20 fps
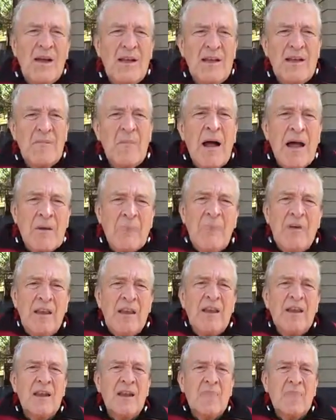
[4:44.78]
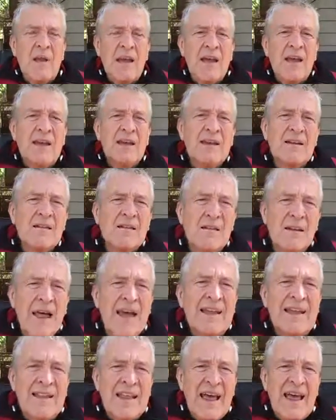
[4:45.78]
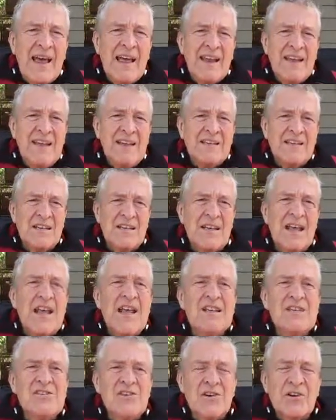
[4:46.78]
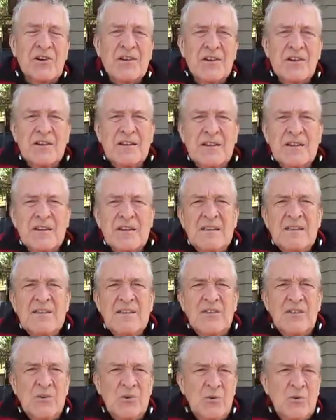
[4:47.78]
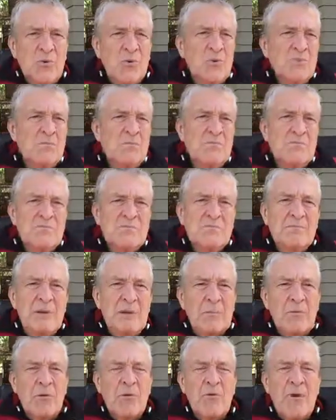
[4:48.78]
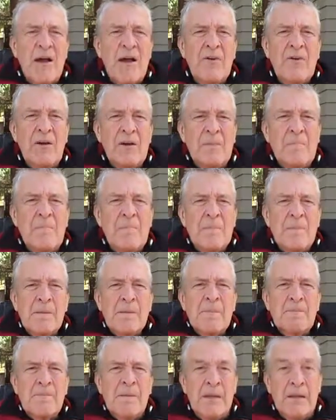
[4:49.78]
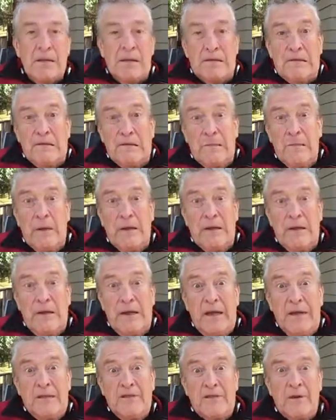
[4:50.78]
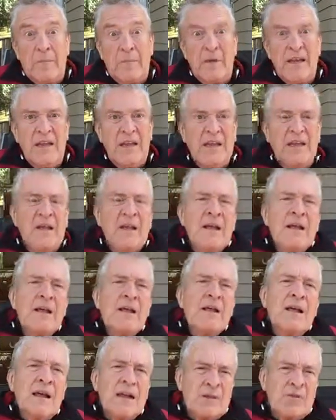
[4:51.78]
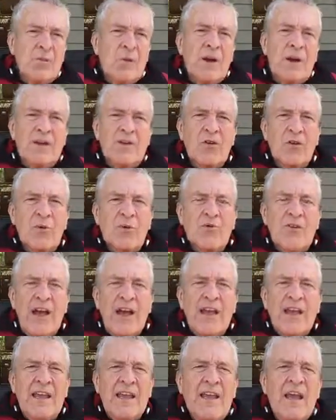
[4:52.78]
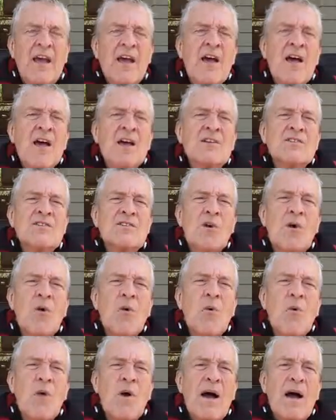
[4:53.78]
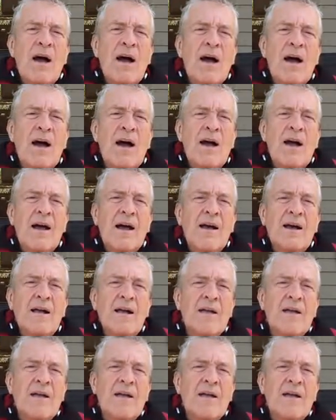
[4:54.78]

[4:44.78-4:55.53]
in my opinion, a man like that is a danger to people around him. Hell, he could have been a danger to me. That's what I told Jackie. So I